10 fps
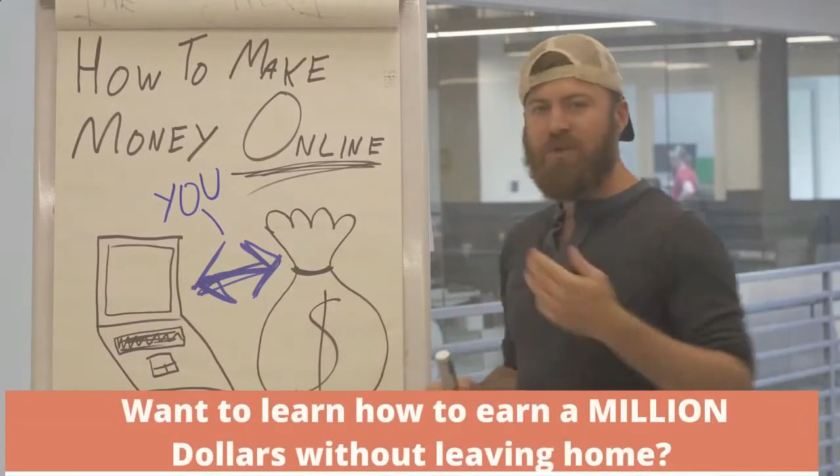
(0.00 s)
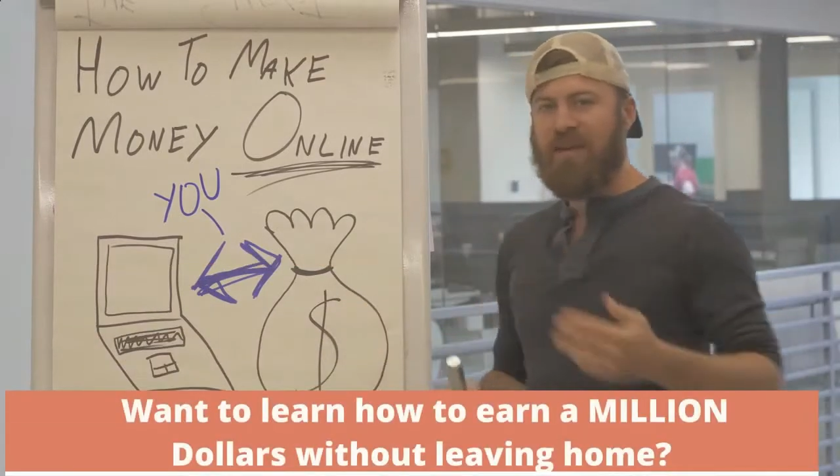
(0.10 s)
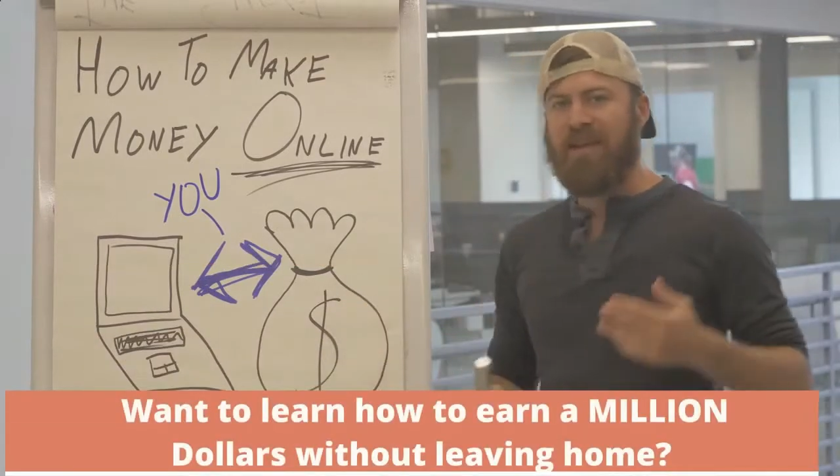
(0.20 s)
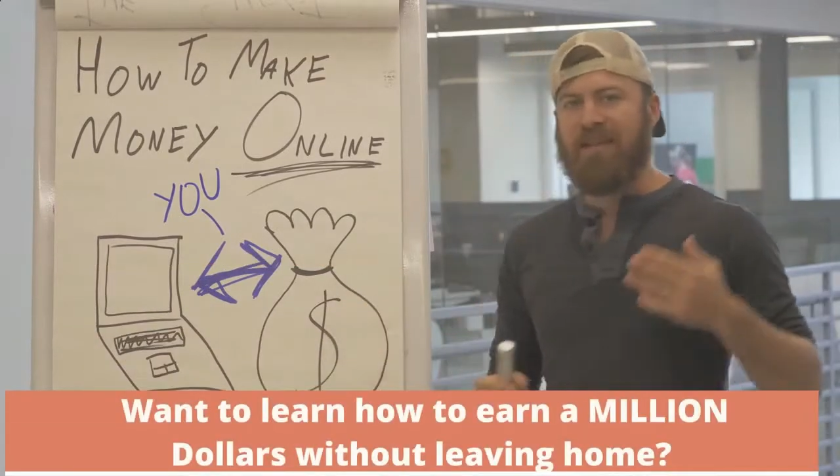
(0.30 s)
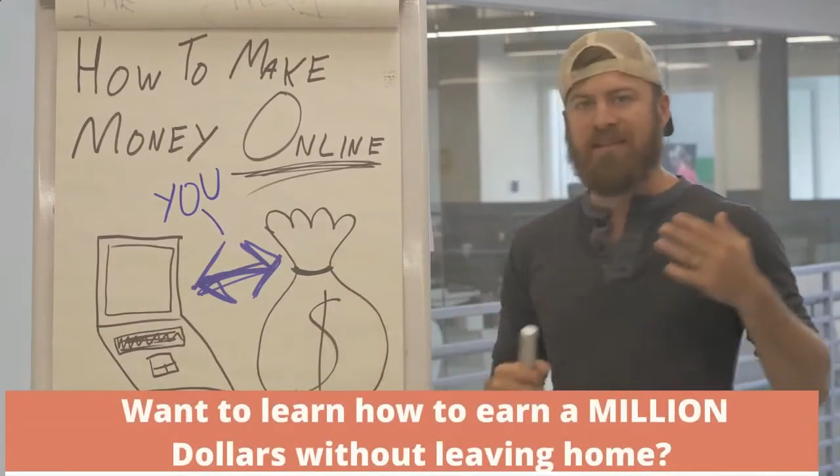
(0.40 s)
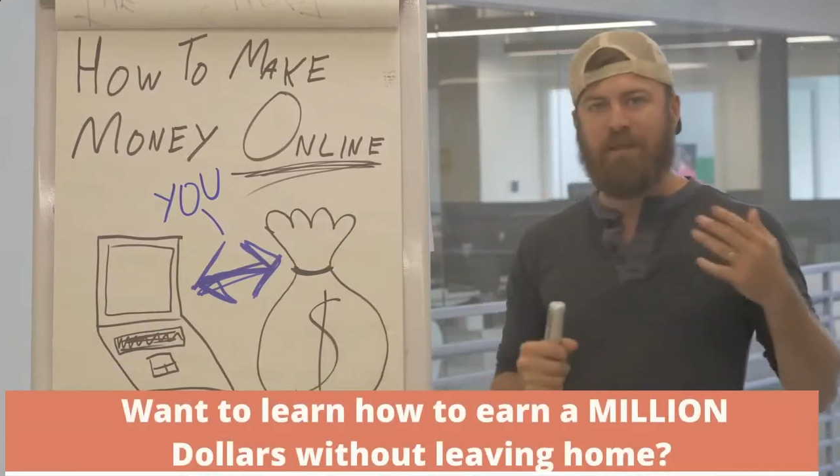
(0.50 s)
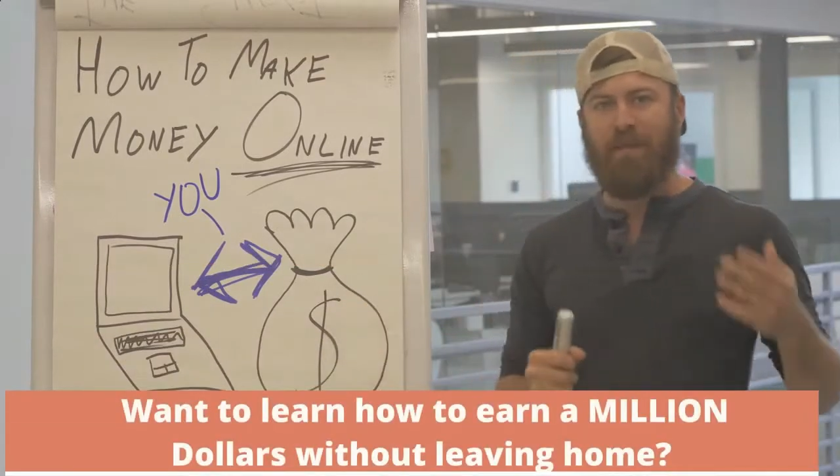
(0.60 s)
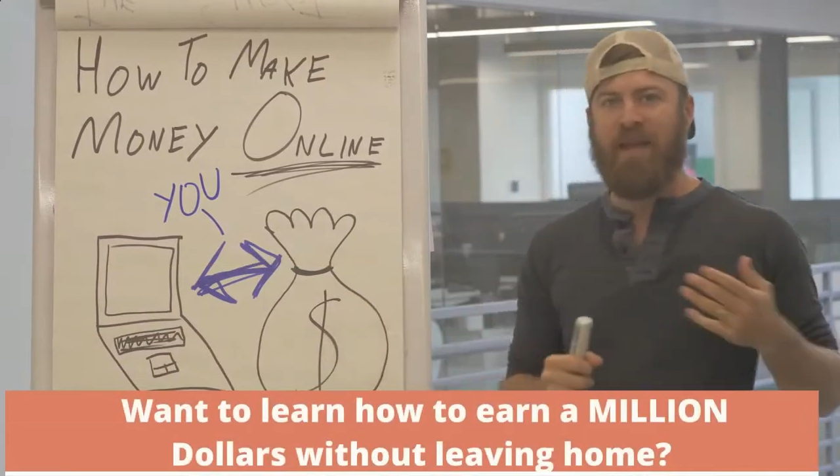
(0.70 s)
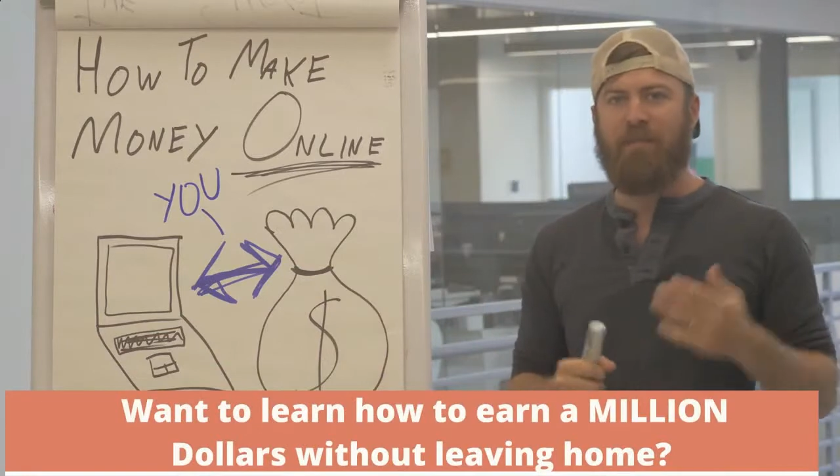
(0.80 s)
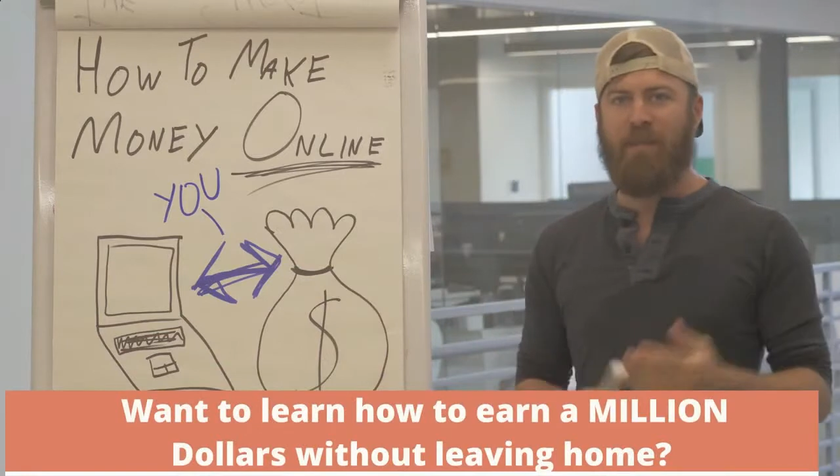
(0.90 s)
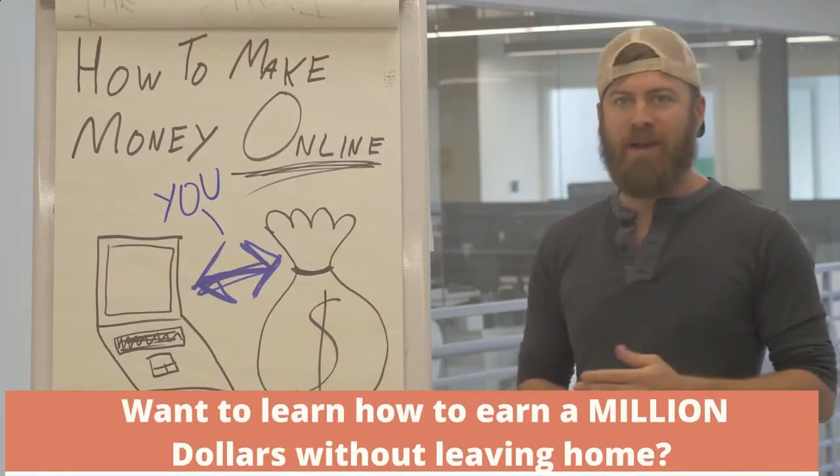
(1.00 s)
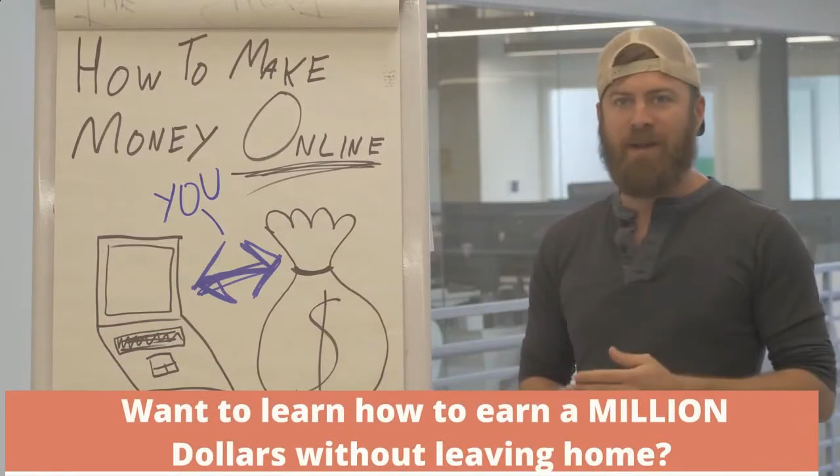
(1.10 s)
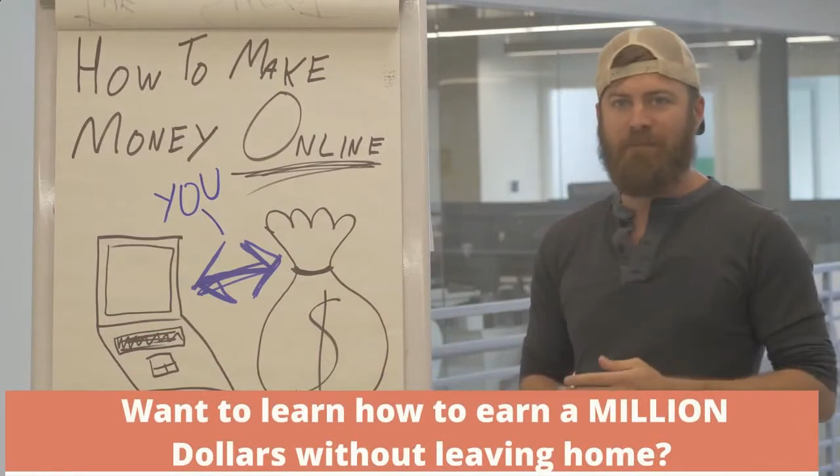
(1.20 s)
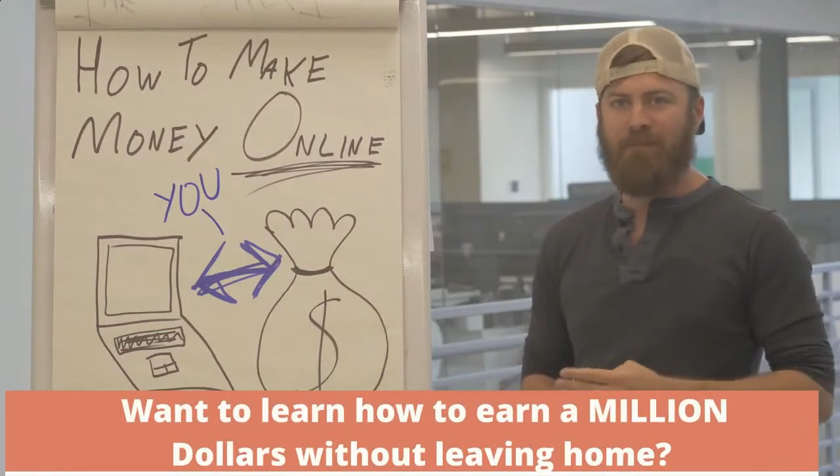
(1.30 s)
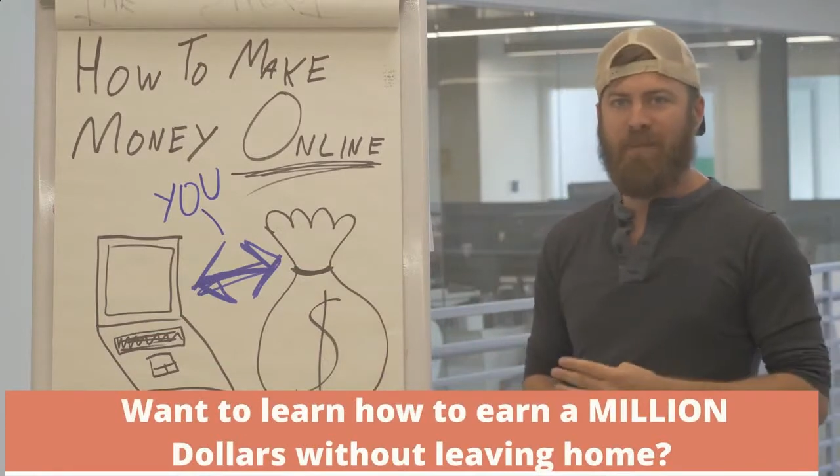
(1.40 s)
you need to make money.